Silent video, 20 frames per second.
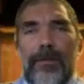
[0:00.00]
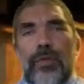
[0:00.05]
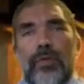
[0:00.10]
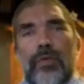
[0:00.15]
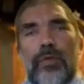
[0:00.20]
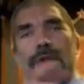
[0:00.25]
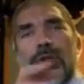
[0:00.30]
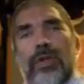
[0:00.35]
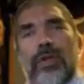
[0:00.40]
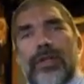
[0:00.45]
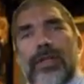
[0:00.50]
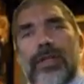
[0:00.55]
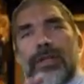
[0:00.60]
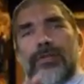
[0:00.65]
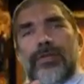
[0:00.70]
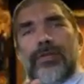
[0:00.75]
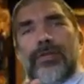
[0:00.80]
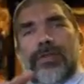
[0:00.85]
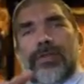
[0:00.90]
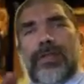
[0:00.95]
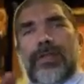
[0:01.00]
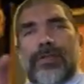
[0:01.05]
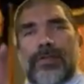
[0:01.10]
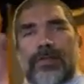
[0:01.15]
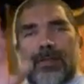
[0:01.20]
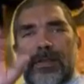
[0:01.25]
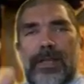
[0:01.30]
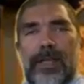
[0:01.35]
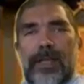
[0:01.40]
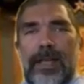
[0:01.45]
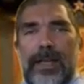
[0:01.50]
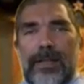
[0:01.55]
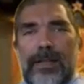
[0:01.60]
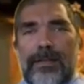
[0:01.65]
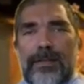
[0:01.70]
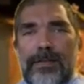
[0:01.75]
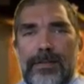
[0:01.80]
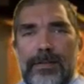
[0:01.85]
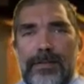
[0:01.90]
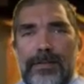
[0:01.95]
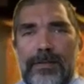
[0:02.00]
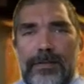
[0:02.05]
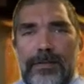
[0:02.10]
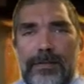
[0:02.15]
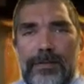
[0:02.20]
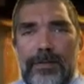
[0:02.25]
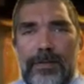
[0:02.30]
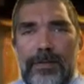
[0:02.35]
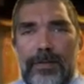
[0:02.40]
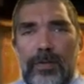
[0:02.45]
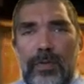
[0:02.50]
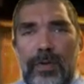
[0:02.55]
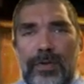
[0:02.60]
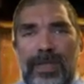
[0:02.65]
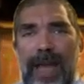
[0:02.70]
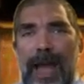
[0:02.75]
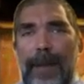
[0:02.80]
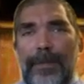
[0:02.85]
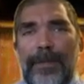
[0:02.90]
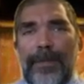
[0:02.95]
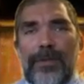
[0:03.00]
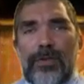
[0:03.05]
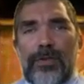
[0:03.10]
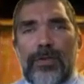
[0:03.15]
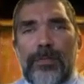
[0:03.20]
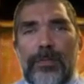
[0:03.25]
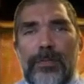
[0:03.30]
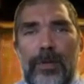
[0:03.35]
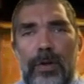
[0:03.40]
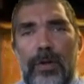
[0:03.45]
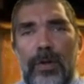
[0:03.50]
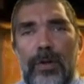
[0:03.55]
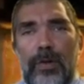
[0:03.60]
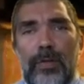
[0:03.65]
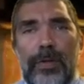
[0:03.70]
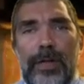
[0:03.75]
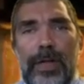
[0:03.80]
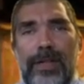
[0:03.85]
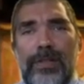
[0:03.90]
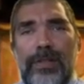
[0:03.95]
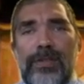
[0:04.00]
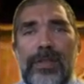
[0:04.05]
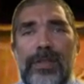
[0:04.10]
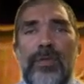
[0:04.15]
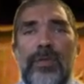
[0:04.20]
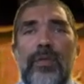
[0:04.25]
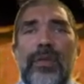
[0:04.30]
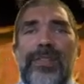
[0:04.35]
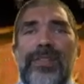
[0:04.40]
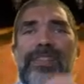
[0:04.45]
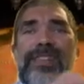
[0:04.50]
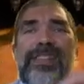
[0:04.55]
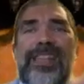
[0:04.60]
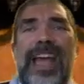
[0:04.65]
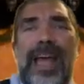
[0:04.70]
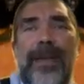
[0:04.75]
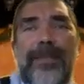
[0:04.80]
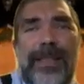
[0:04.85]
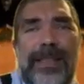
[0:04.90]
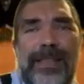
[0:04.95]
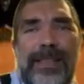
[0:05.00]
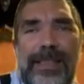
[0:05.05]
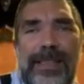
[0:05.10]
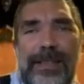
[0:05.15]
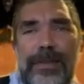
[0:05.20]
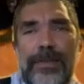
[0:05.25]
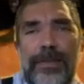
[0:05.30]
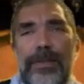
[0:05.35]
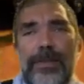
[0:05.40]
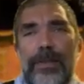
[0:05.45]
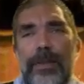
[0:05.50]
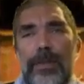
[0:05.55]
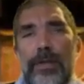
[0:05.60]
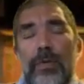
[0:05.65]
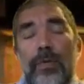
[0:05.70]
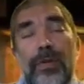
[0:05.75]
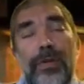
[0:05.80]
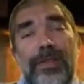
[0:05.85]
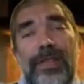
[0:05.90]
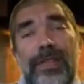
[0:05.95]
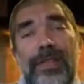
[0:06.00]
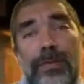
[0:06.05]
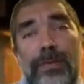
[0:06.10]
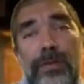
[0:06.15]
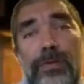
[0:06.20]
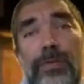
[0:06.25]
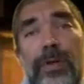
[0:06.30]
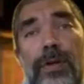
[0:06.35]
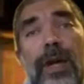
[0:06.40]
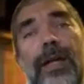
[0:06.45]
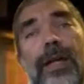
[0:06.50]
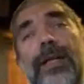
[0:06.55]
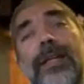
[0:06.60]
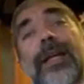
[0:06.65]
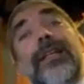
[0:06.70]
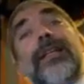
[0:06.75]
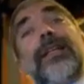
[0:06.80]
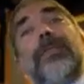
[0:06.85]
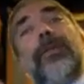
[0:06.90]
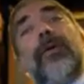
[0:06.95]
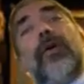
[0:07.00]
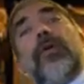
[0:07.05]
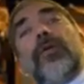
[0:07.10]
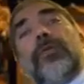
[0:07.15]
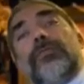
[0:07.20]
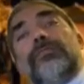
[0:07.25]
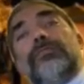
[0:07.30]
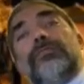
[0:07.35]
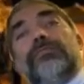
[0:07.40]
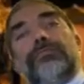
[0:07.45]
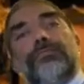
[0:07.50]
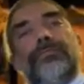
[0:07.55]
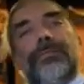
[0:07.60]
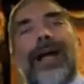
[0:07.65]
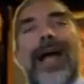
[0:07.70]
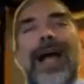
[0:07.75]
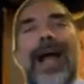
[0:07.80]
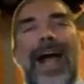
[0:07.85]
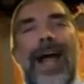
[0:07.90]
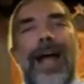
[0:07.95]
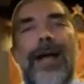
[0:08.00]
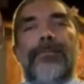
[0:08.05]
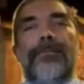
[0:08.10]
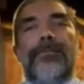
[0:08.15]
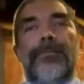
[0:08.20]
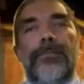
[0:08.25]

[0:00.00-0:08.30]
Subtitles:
We're not interested in what happened to the ball. We're interested in what Sammy did. What did Sammy do? Oh, he kicked the ball. Aha.